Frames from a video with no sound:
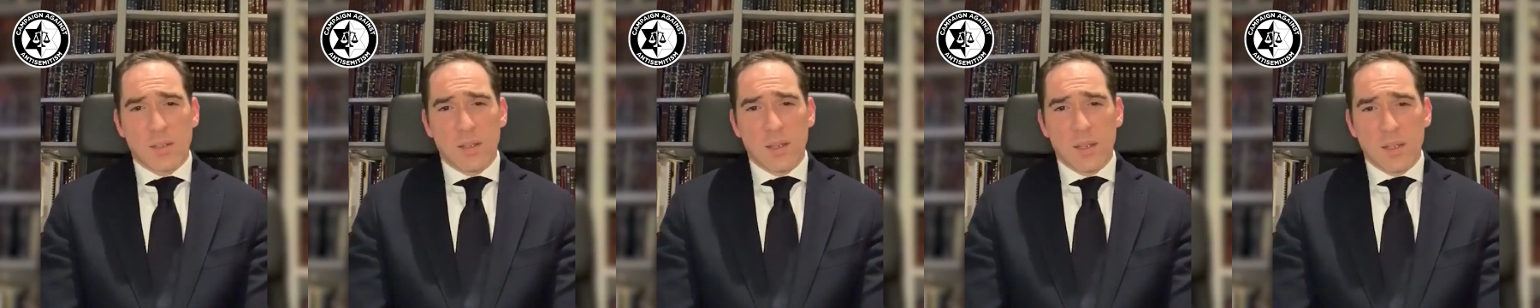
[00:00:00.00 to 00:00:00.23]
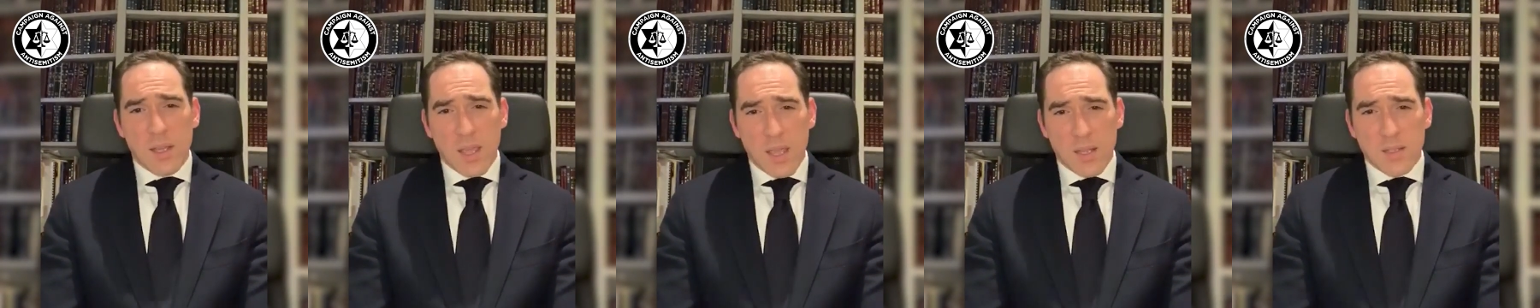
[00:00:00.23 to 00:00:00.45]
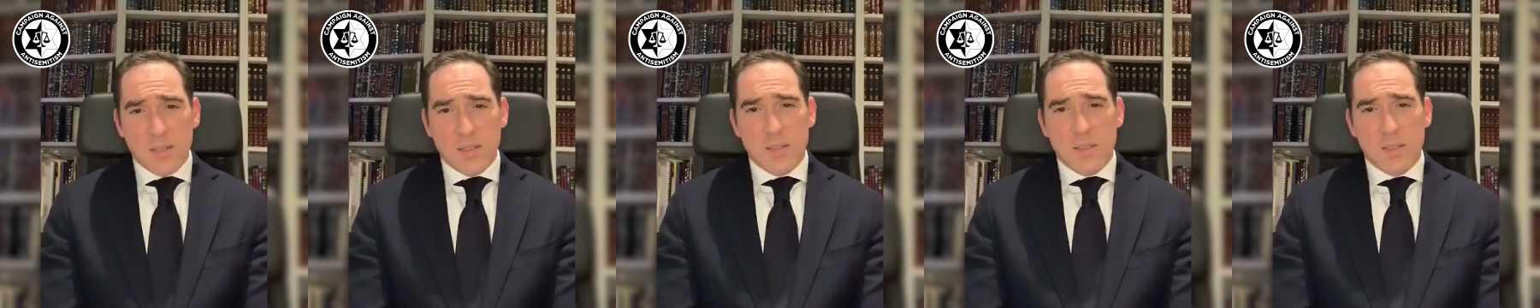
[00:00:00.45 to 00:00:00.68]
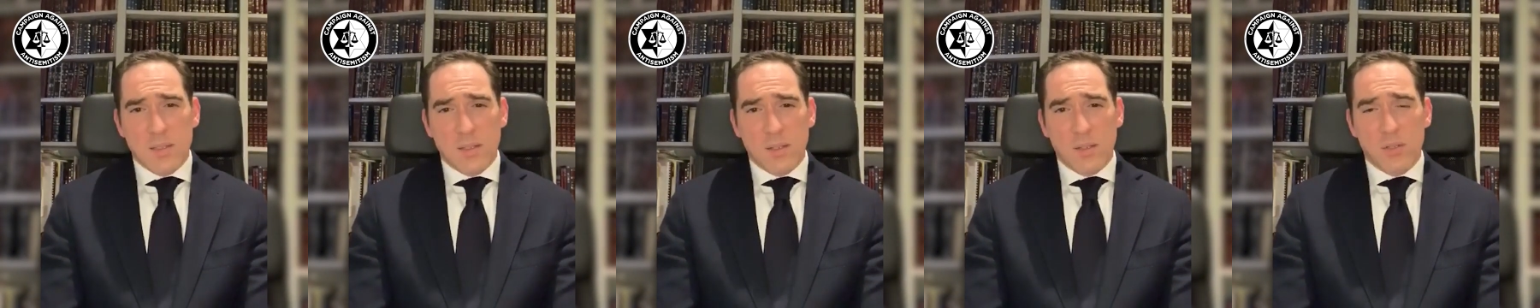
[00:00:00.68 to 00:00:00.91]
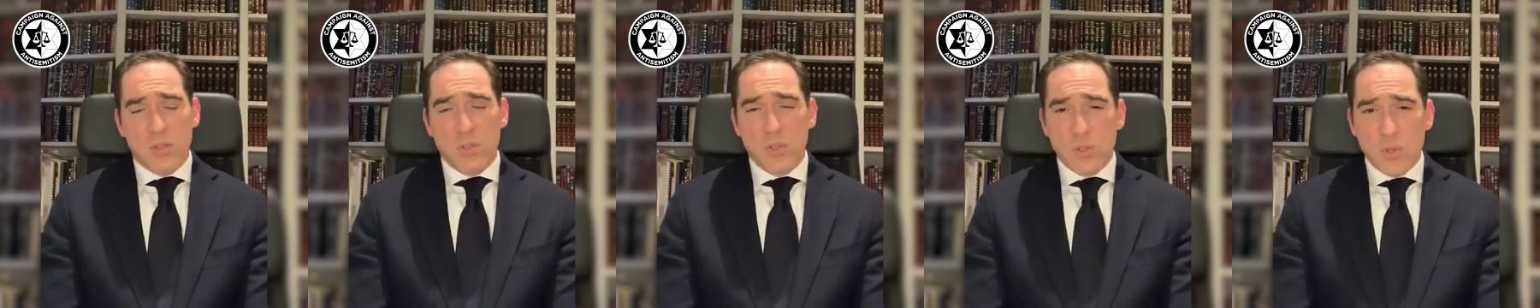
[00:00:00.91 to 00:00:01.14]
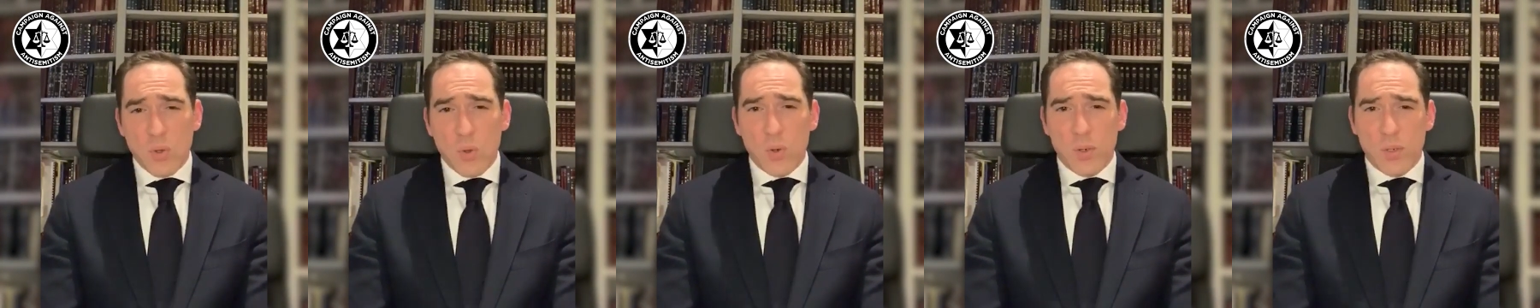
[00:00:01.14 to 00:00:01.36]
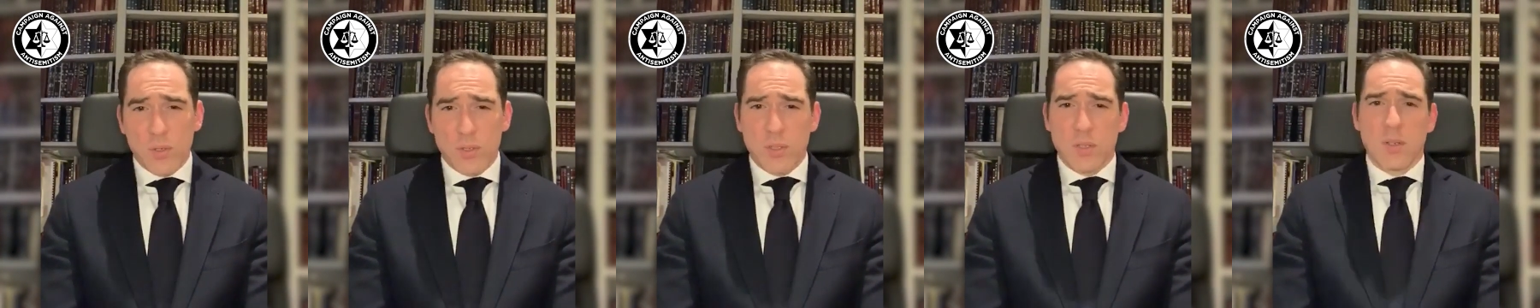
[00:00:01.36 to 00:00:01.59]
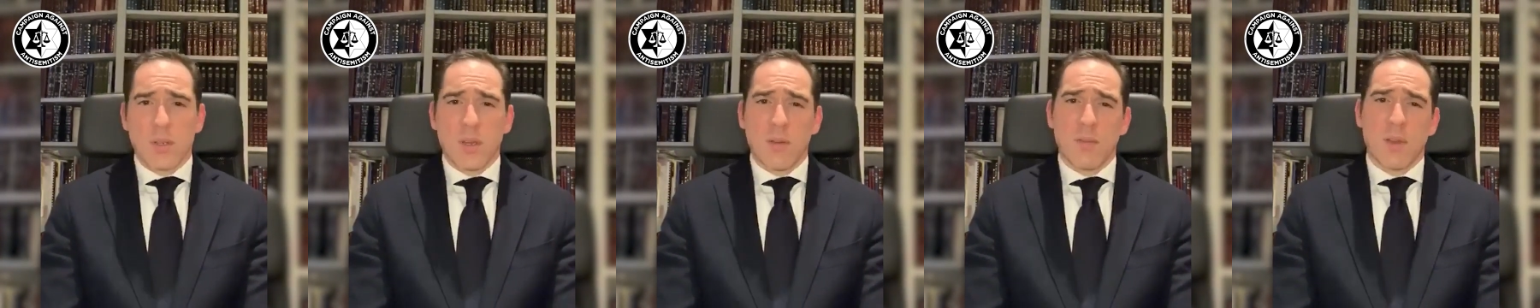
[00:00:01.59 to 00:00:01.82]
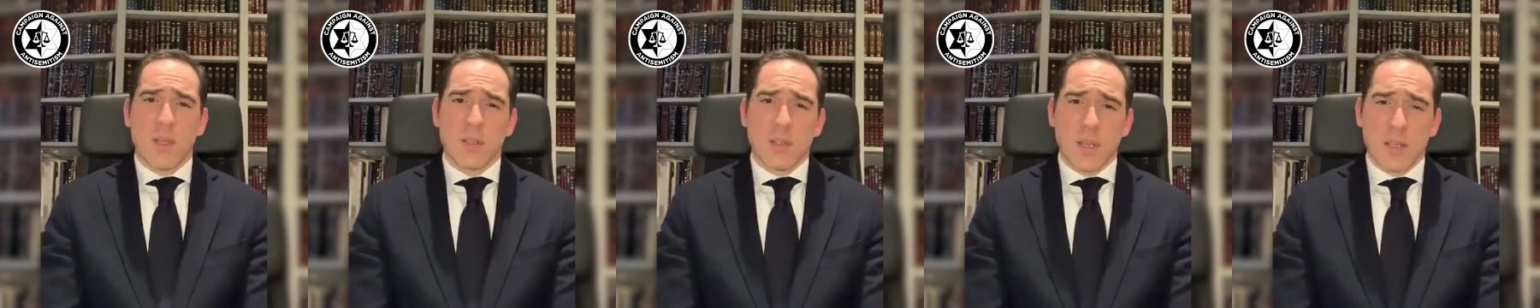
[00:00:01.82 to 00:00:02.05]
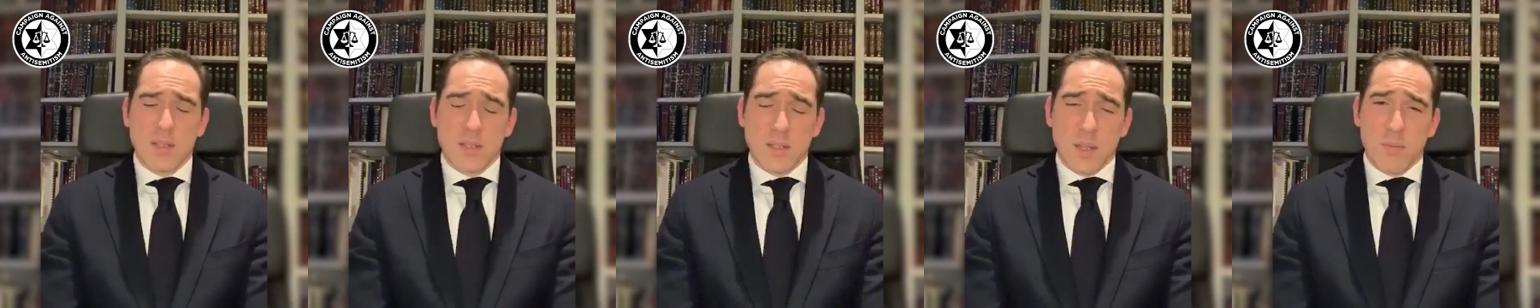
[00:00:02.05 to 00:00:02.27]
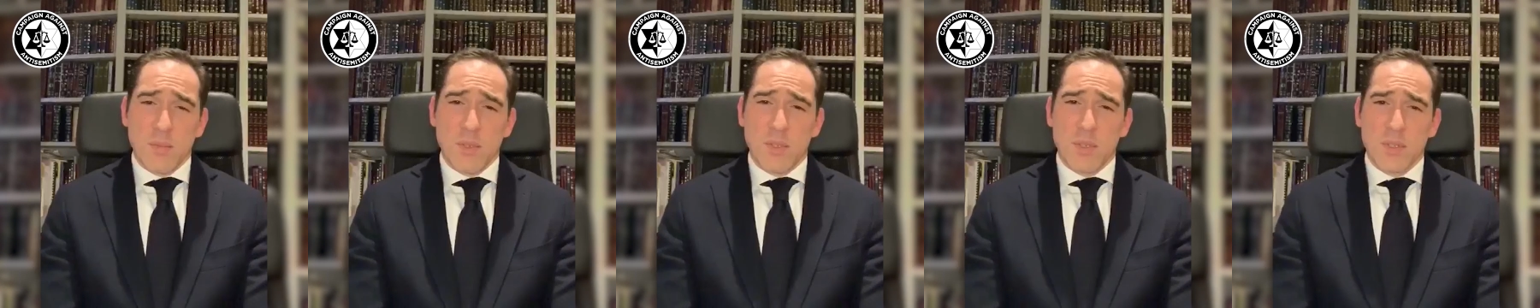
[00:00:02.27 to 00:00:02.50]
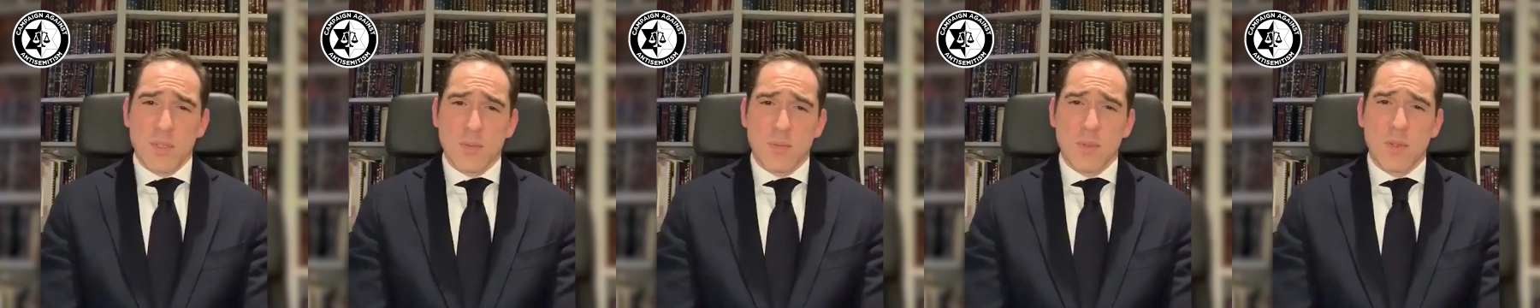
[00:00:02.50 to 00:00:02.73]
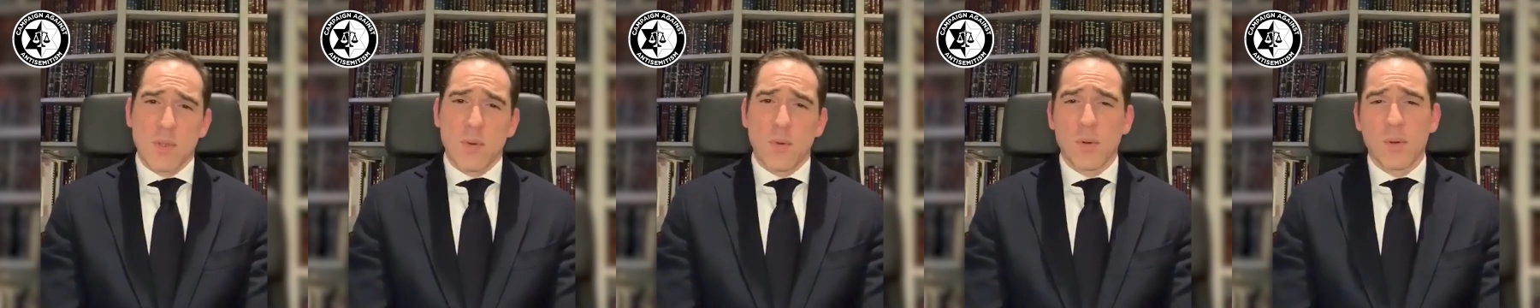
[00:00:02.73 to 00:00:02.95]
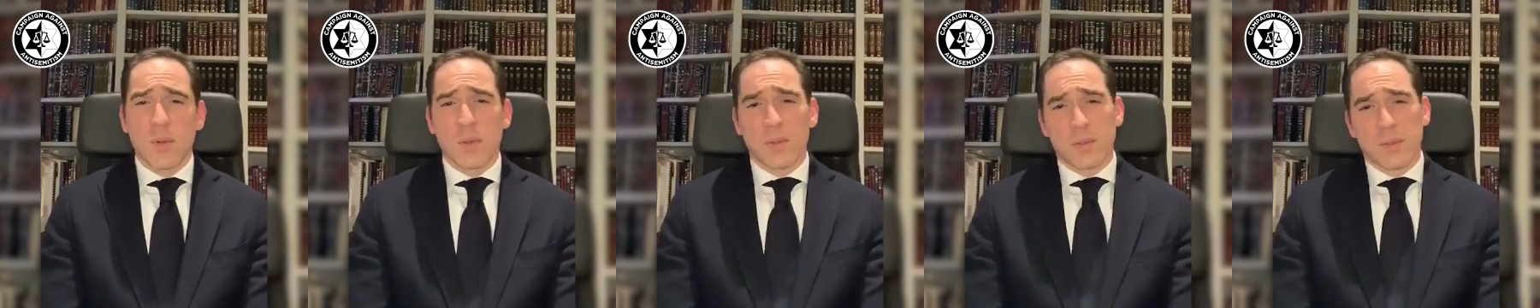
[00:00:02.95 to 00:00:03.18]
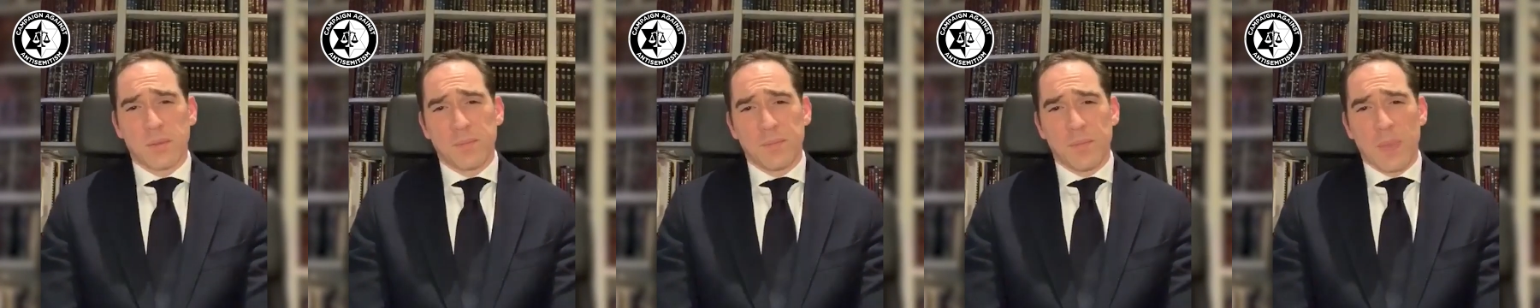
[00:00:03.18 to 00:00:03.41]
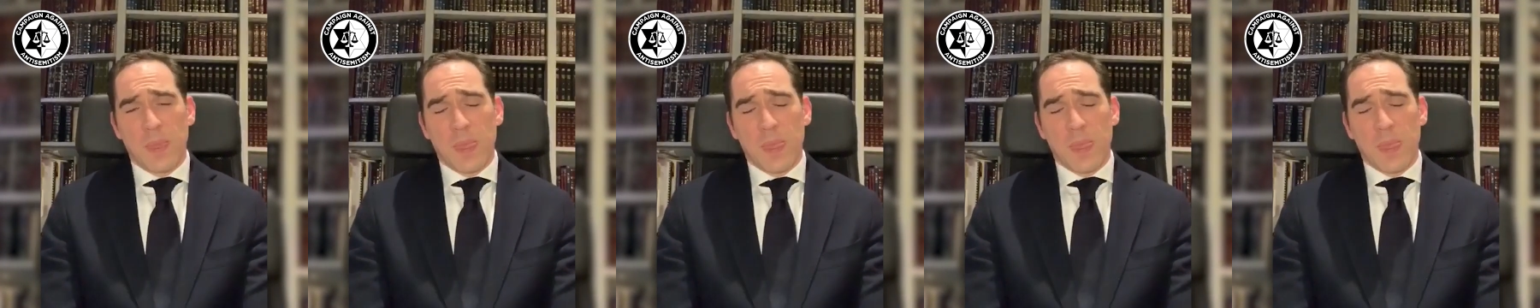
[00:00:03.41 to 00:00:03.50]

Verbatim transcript: against the scourge of anti Semitism in the world.